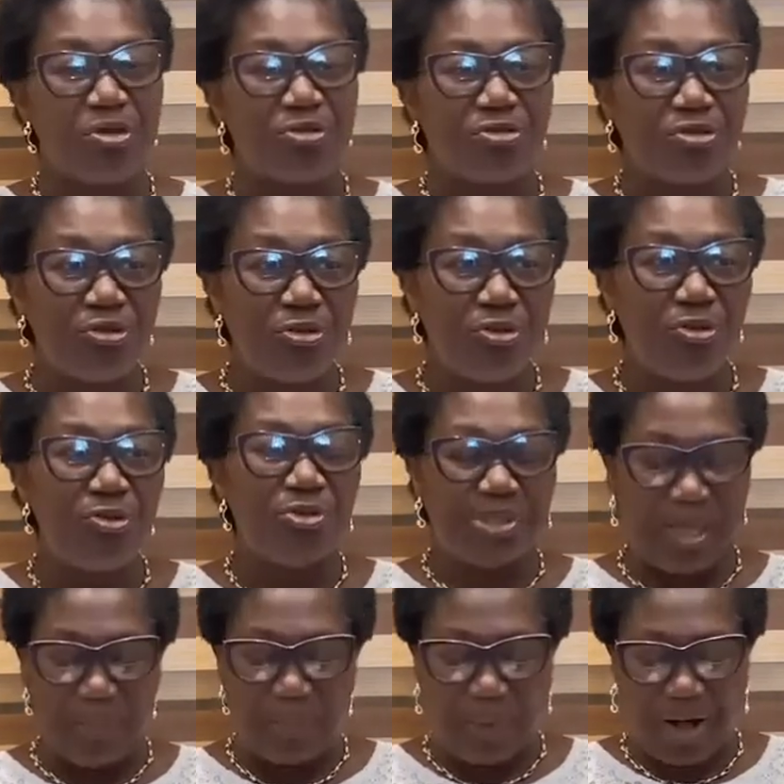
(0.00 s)
through the
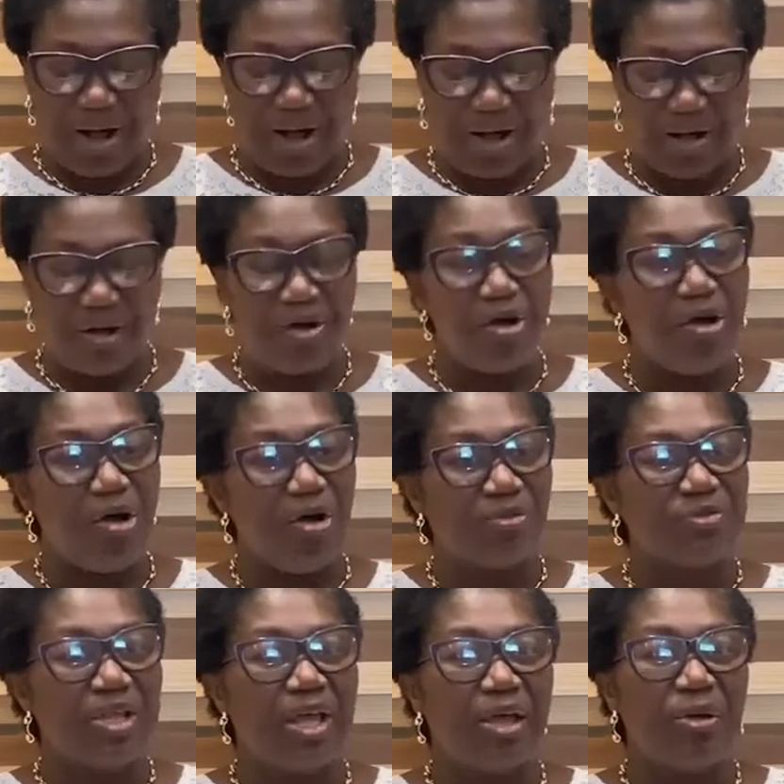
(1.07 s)
power of
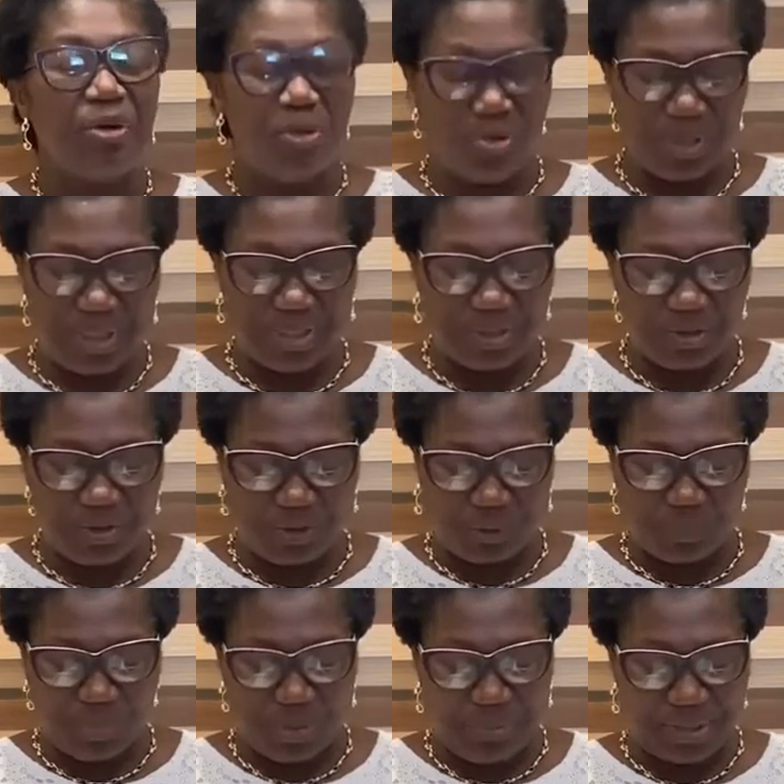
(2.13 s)
the Holy
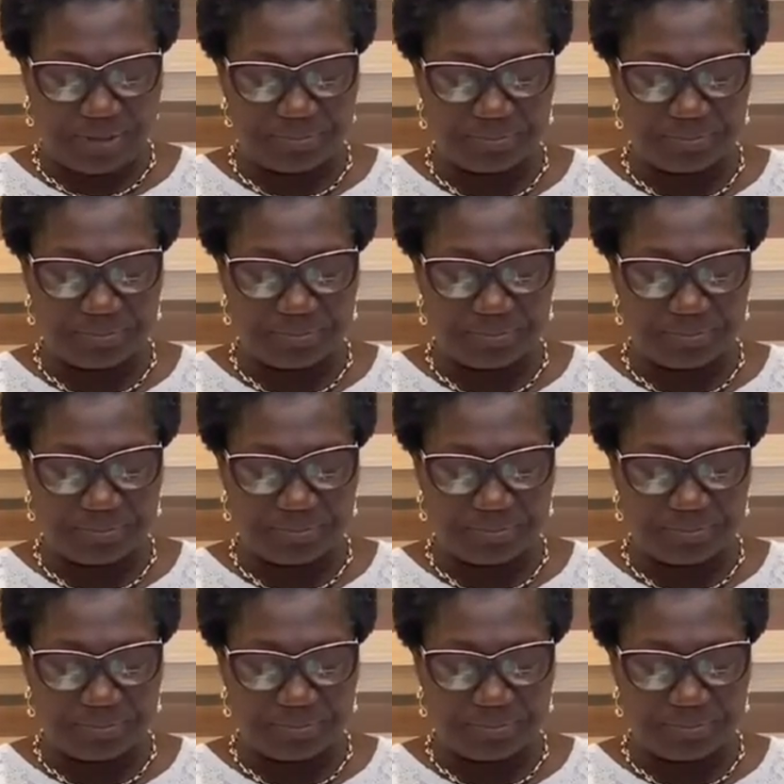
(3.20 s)
Spirit.